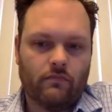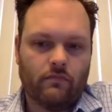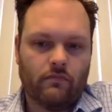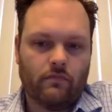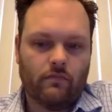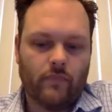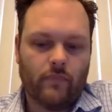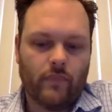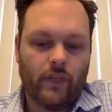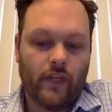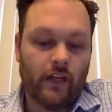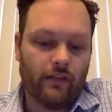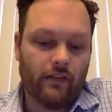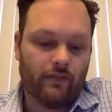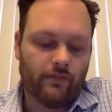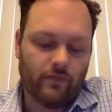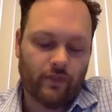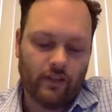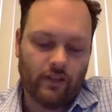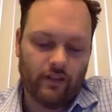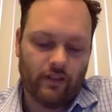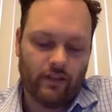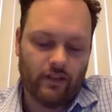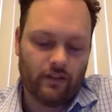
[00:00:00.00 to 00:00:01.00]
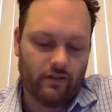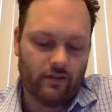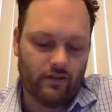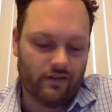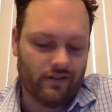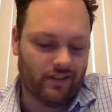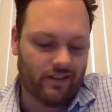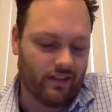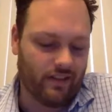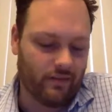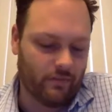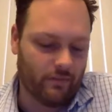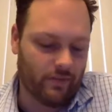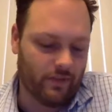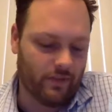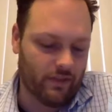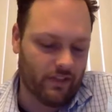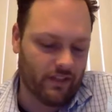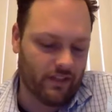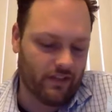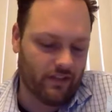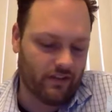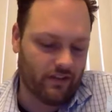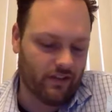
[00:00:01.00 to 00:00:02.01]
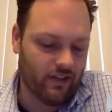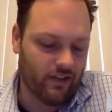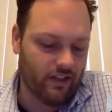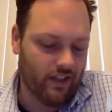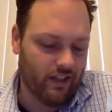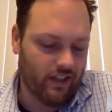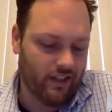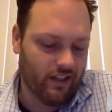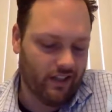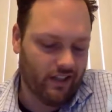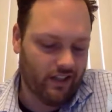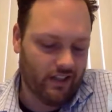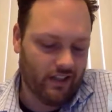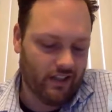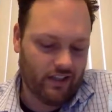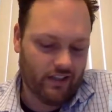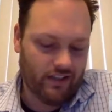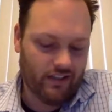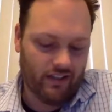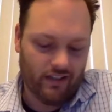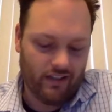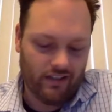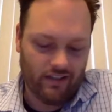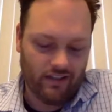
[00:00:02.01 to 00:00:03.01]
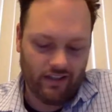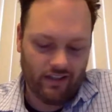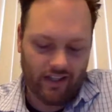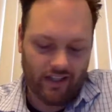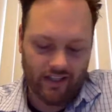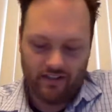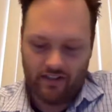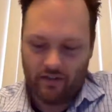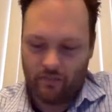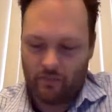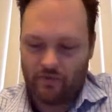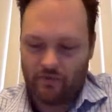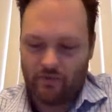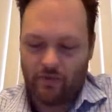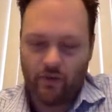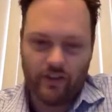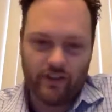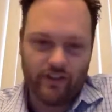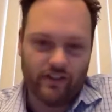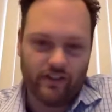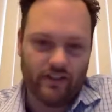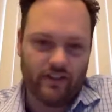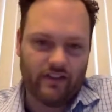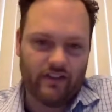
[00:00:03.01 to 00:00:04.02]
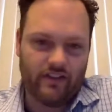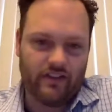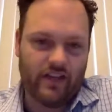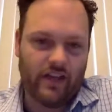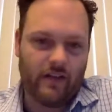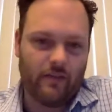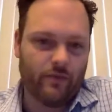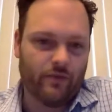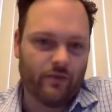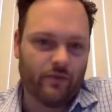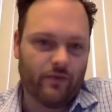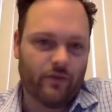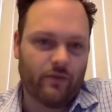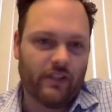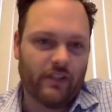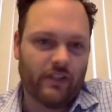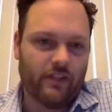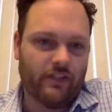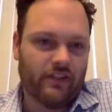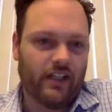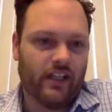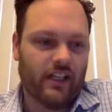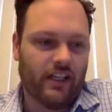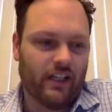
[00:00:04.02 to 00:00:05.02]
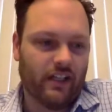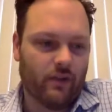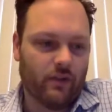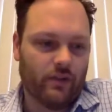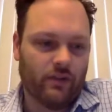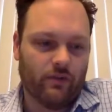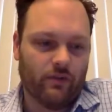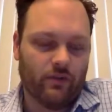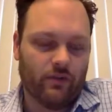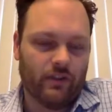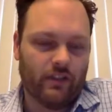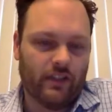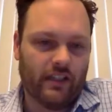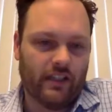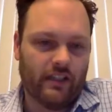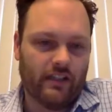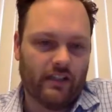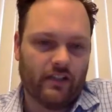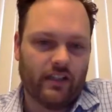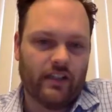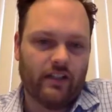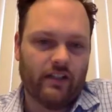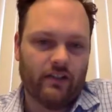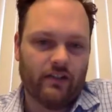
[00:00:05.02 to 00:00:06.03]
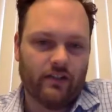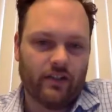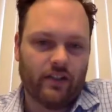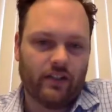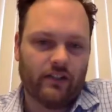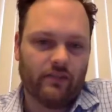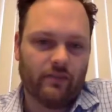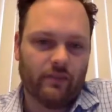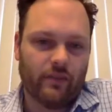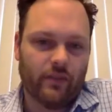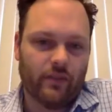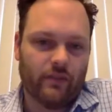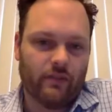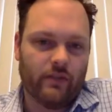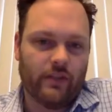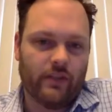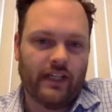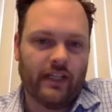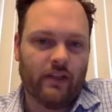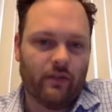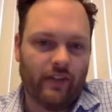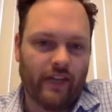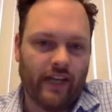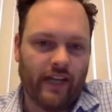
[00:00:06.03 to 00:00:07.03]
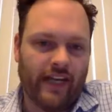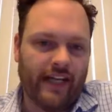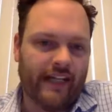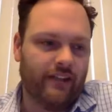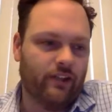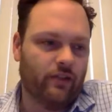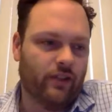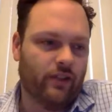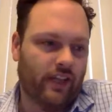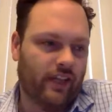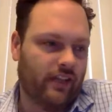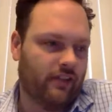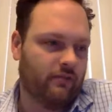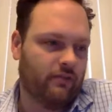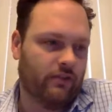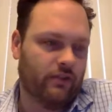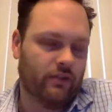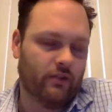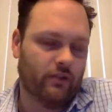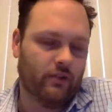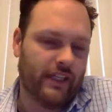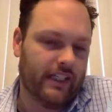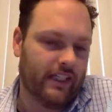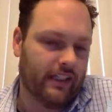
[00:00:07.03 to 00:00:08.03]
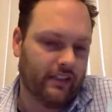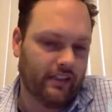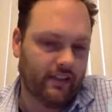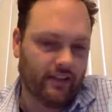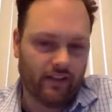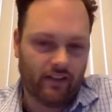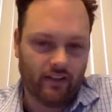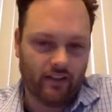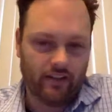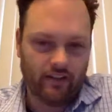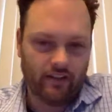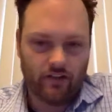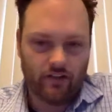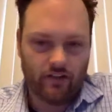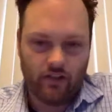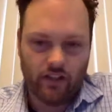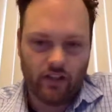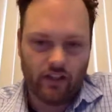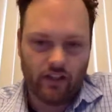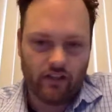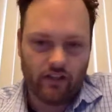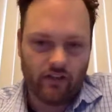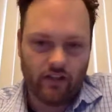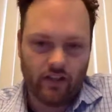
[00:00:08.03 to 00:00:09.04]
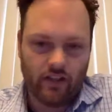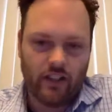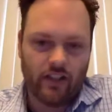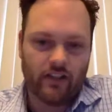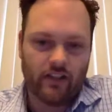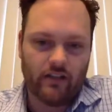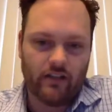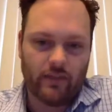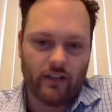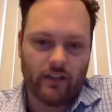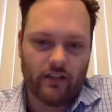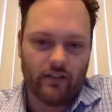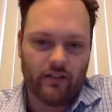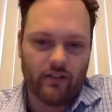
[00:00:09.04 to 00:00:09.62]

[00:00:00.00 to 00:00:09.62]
Yeah, uh, uh um, I mean, it's like I said before, it, it, stems from understanding what's really inside your software. Without that, you can't do any of the things that Shannon's talking about.